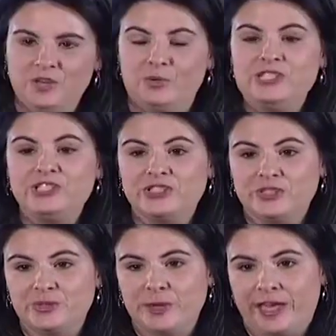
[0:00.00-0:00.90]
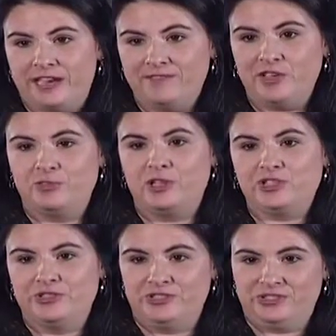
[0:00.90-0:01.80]
We do. We have the
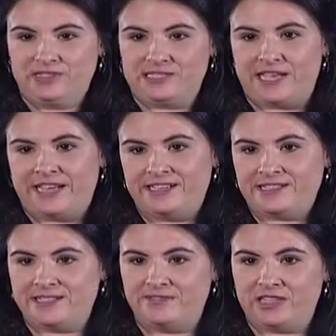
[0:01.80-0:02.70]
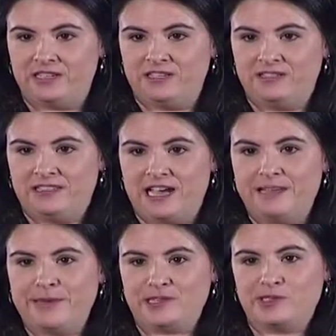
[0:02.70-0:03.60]
original size of the
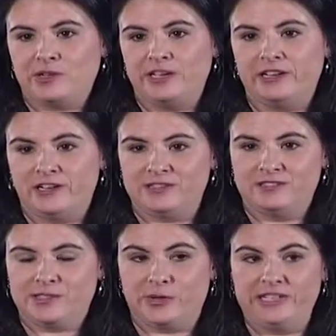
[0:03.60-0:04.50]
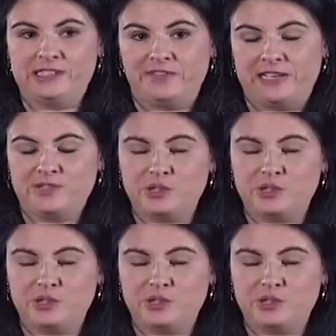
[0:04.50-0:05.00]
IMAX screen. Our screen is 5